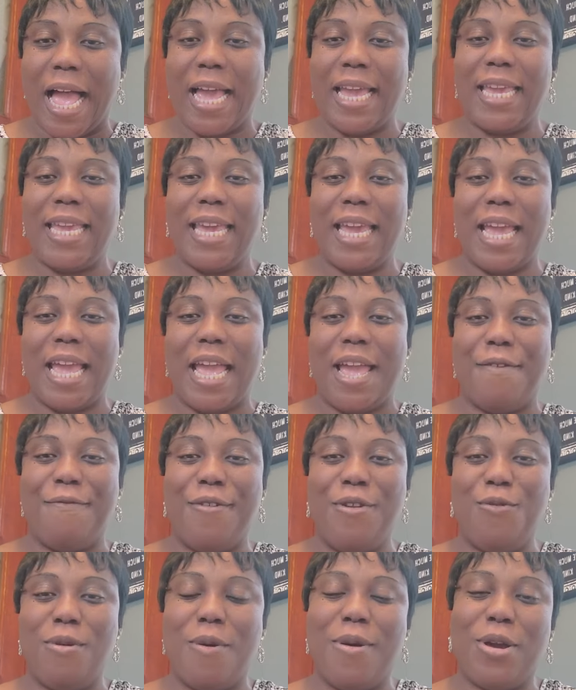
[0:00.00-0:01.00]
Hi
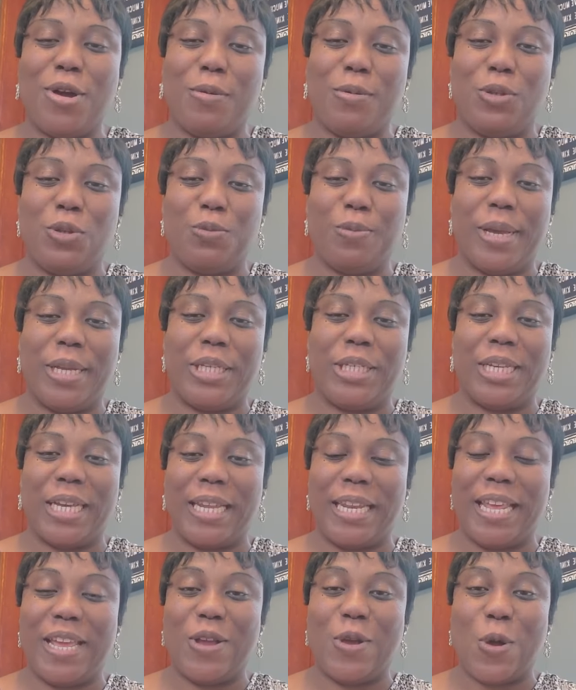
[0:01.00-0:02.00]
everyone, welcome to my
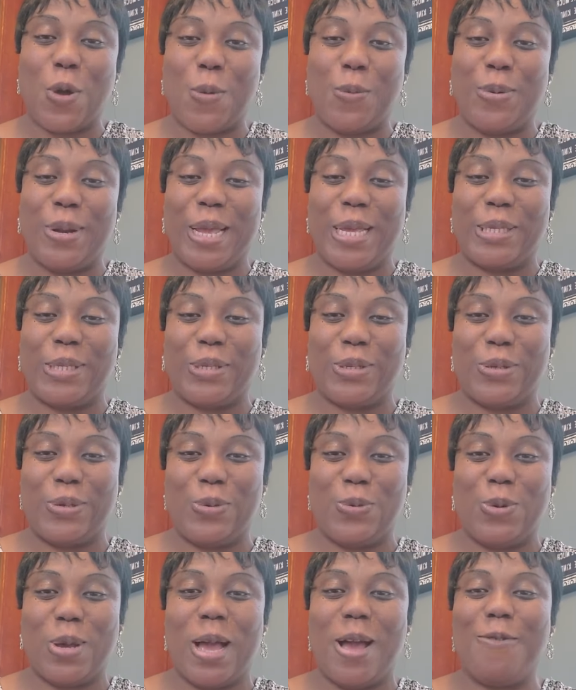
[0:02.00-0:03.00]
channel. God bless
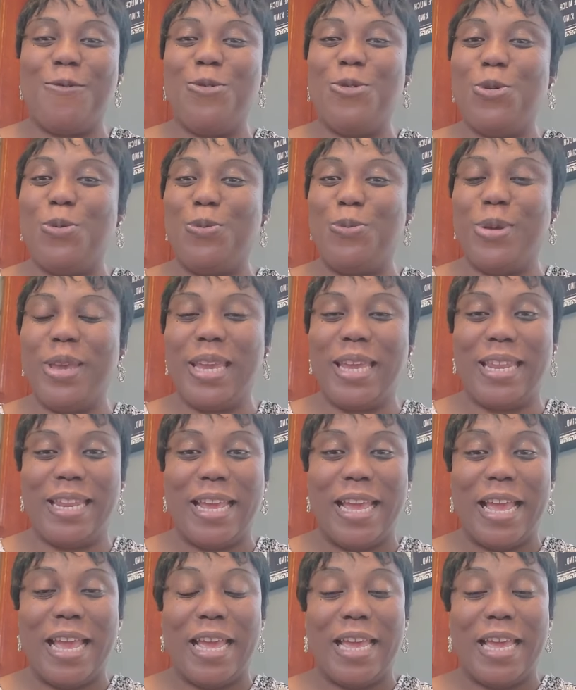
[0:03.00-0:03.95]
you. How have you been?